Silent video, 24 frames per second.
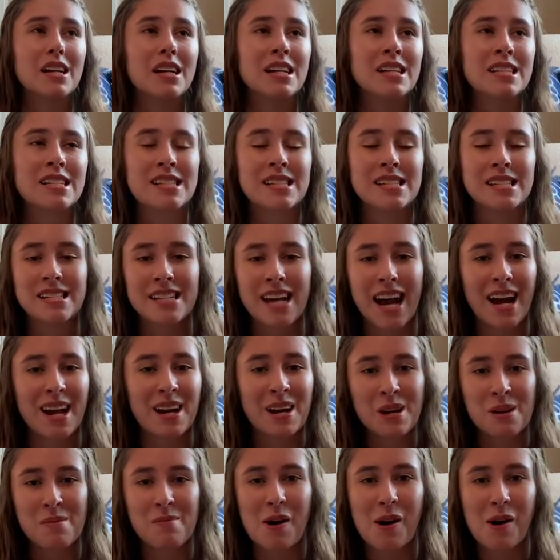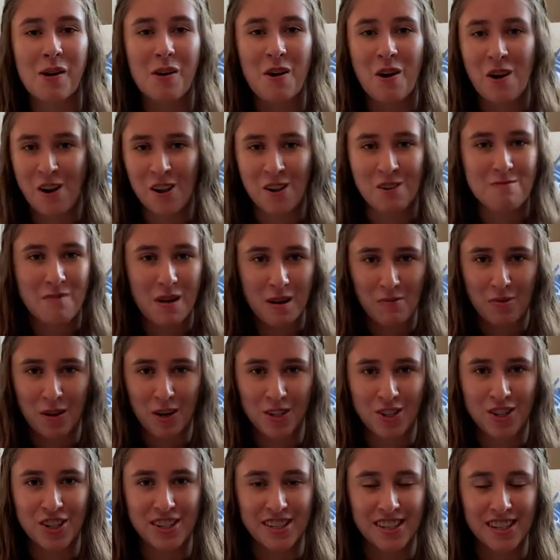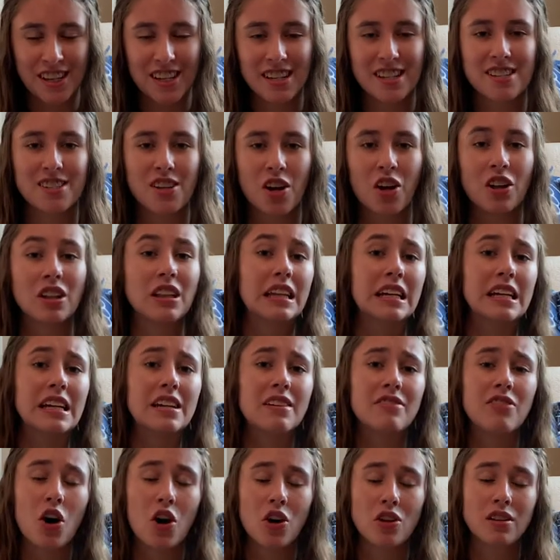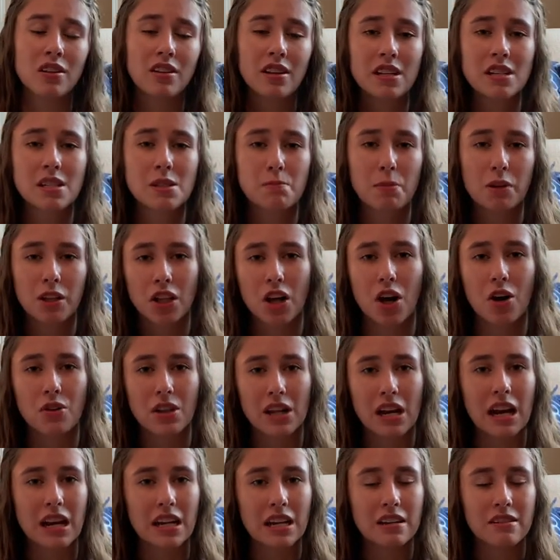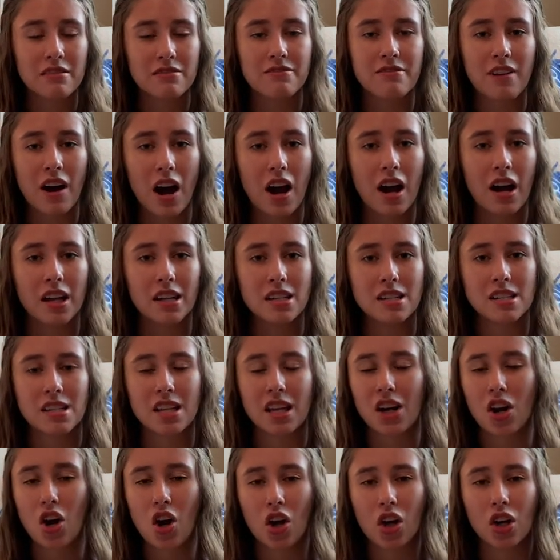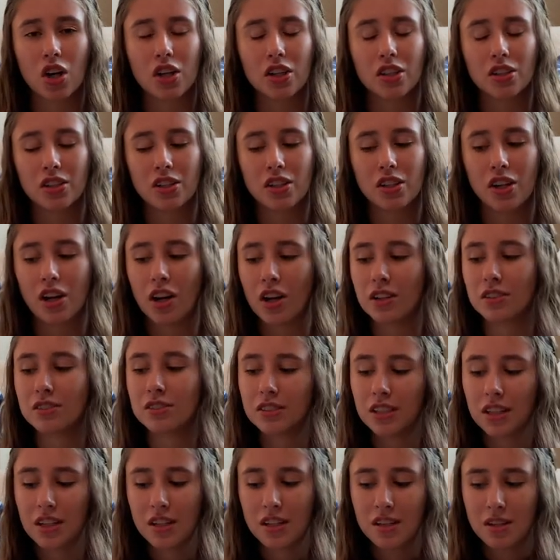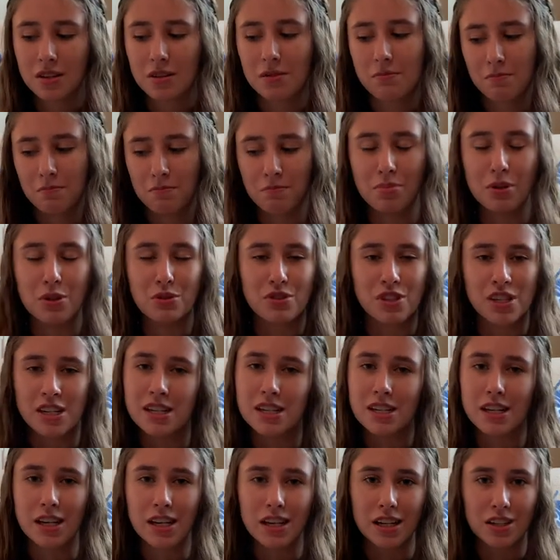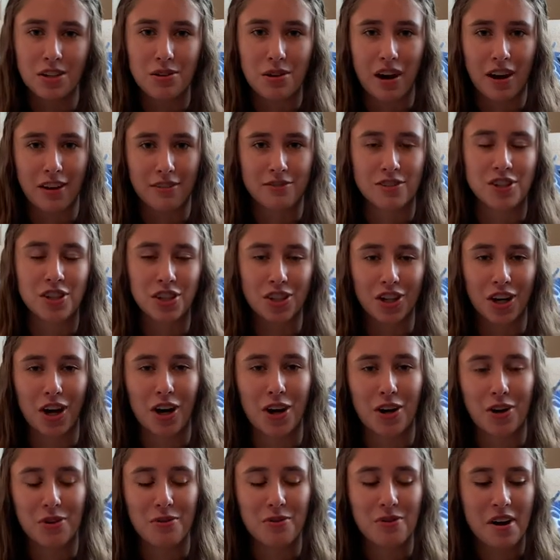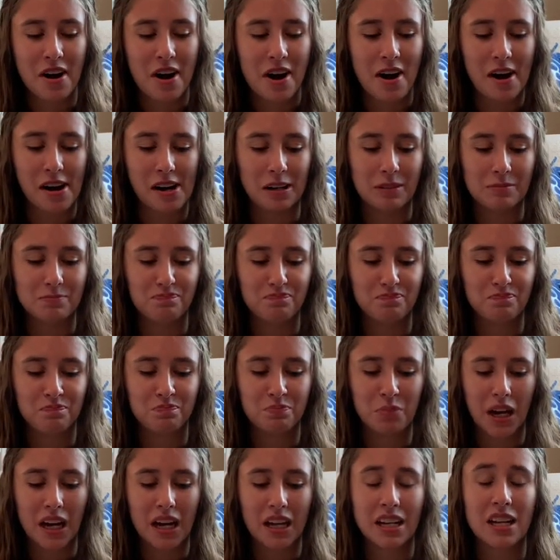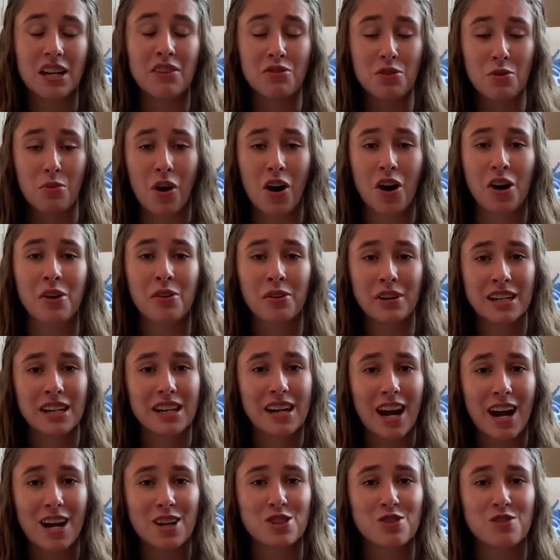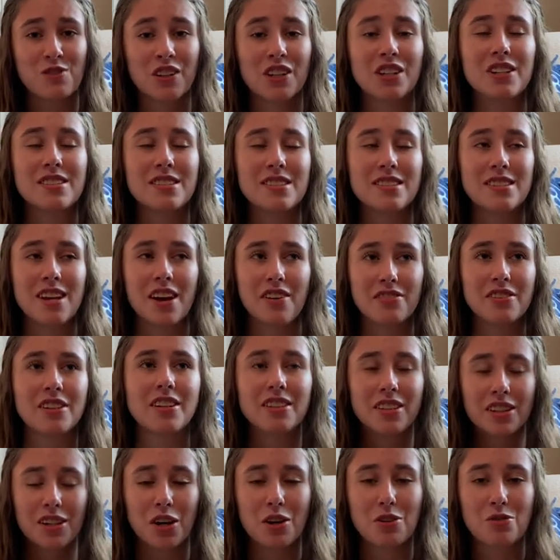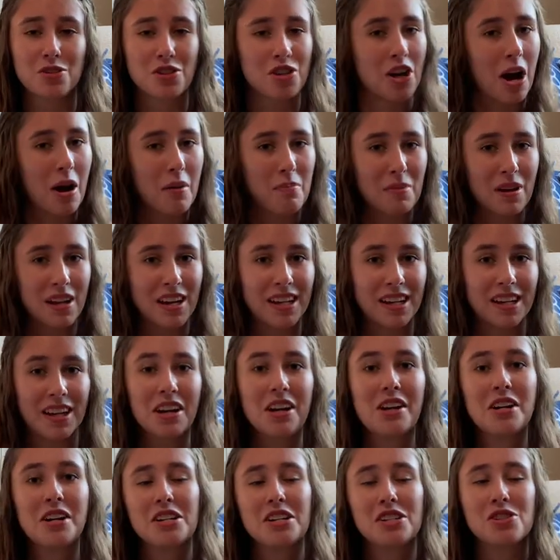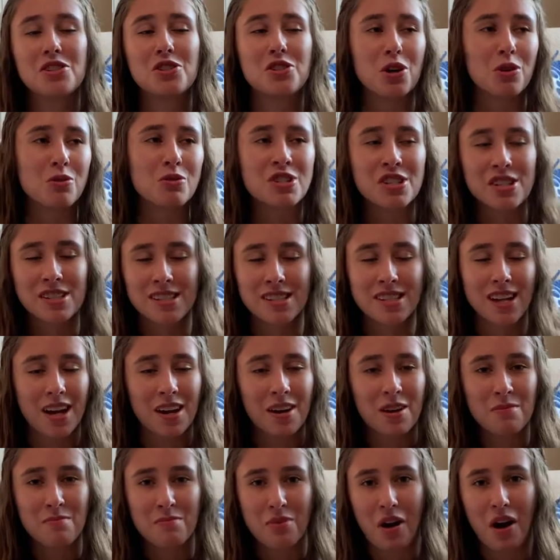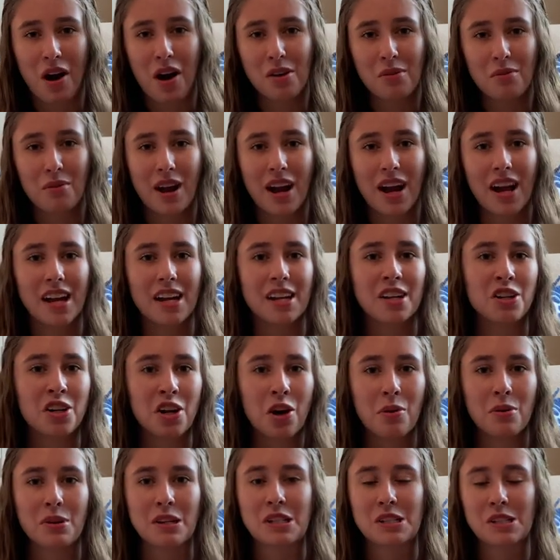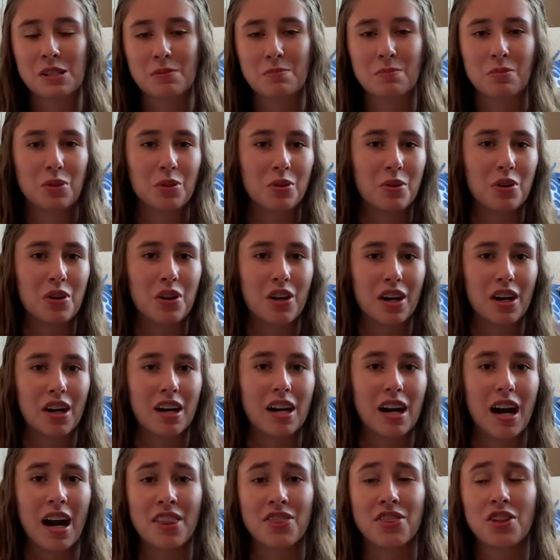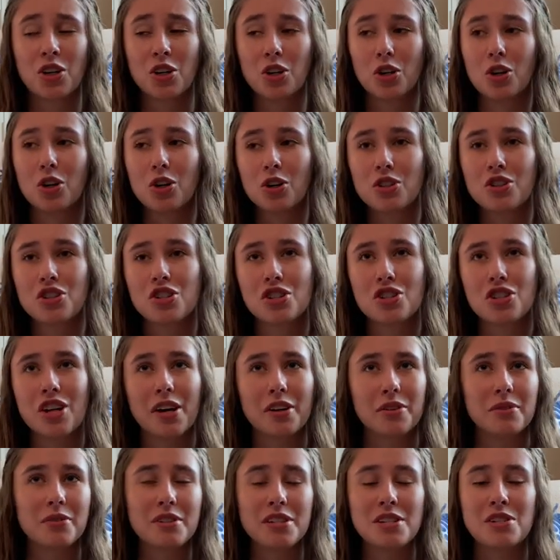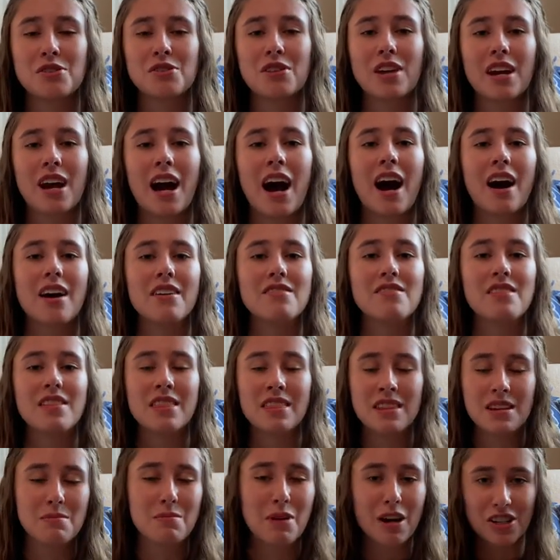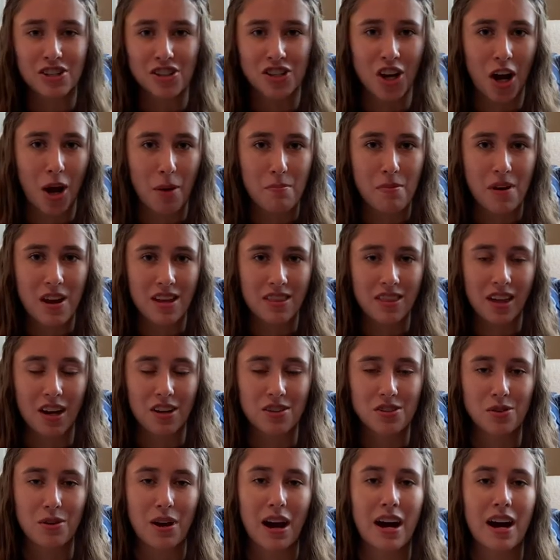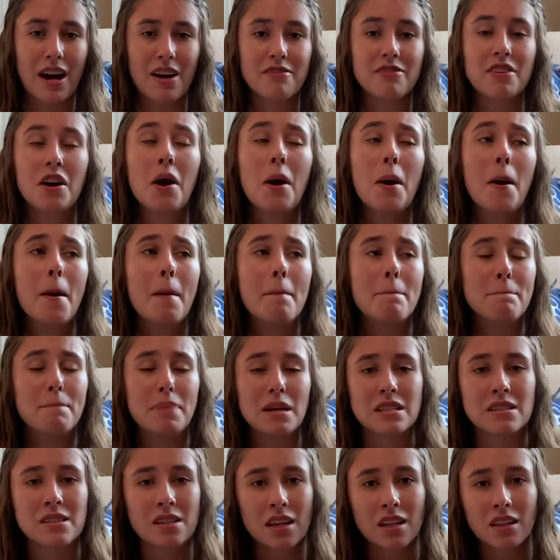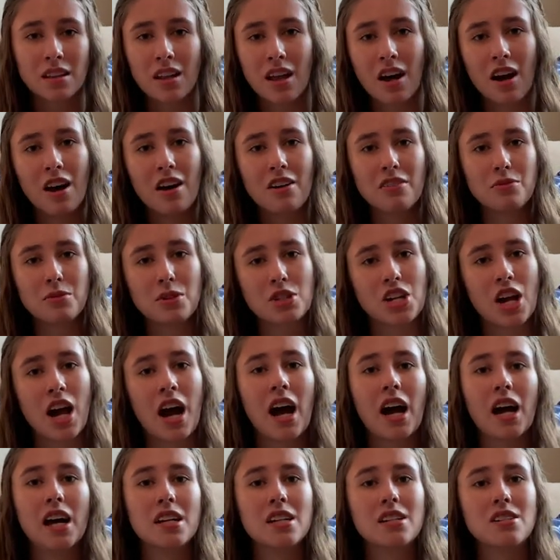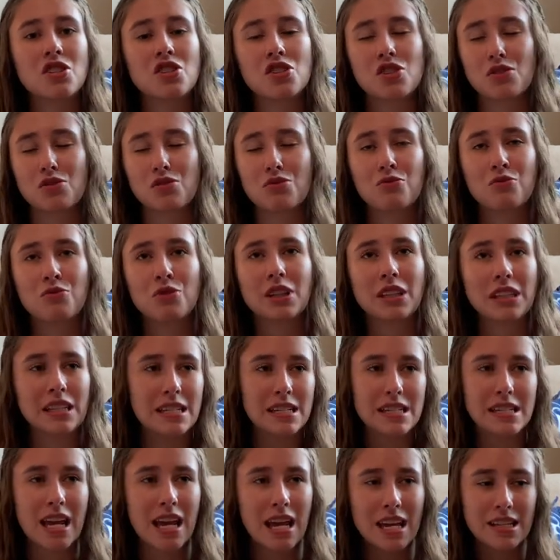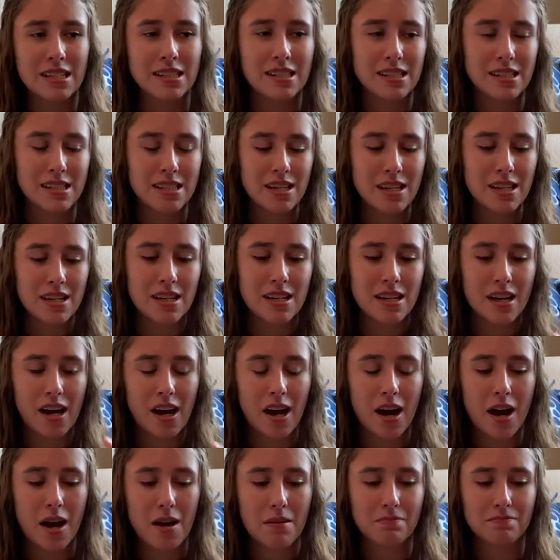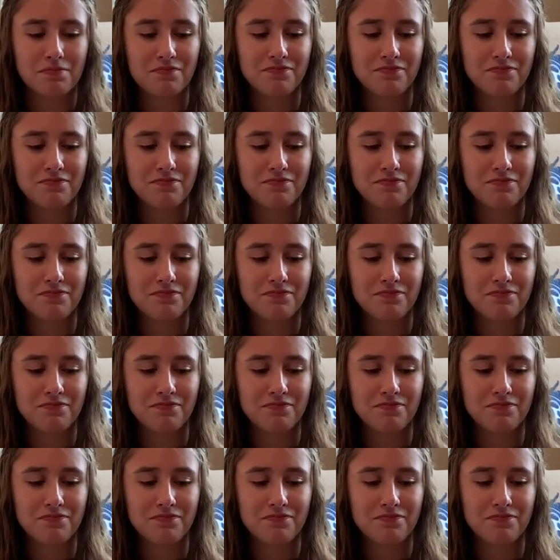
ecstatic about all of my purchases. I'll leave all the links below that I can find that aren't, you know, boutique and you have to go. Um, but if you are going to Nashville, definitely go shopping. Don't just stay on Broadway, go explore. At the Gulch, not only do they have the best shopping, they also have Biscuit Love, which had just really tasty um,